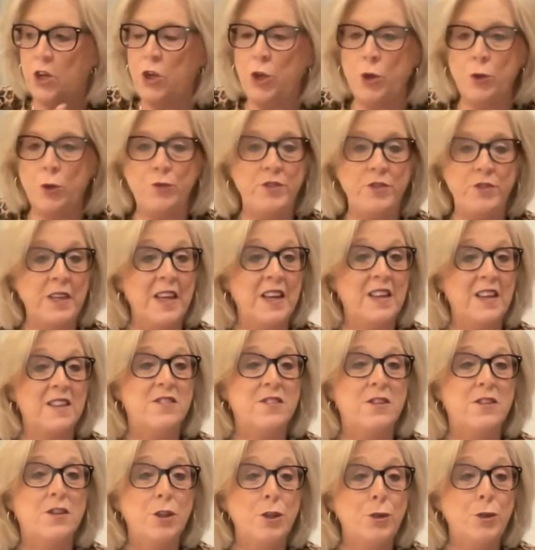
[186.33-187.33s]
using
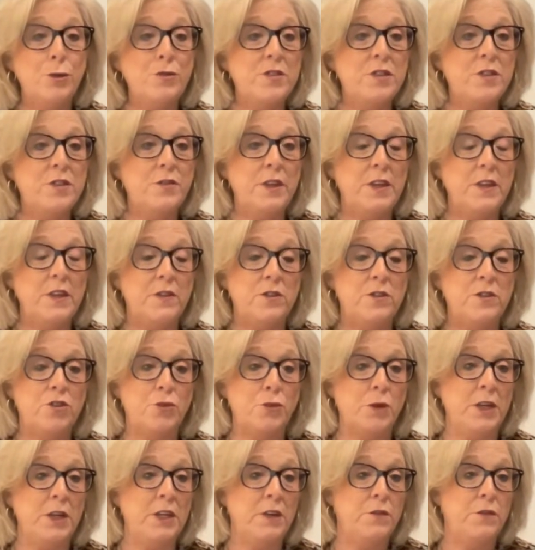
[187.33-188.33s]
exclusively the
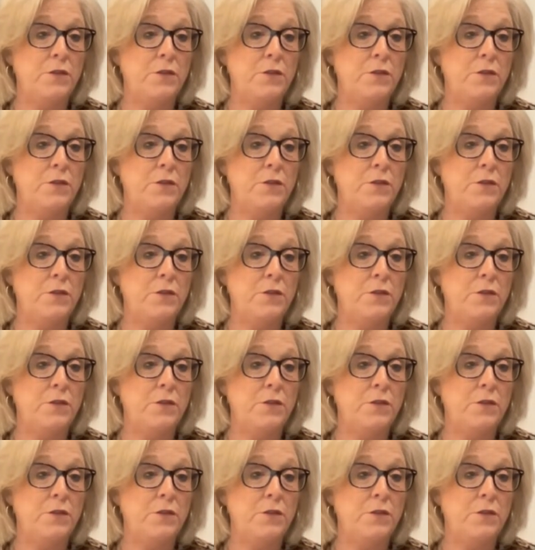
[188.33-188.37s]
screen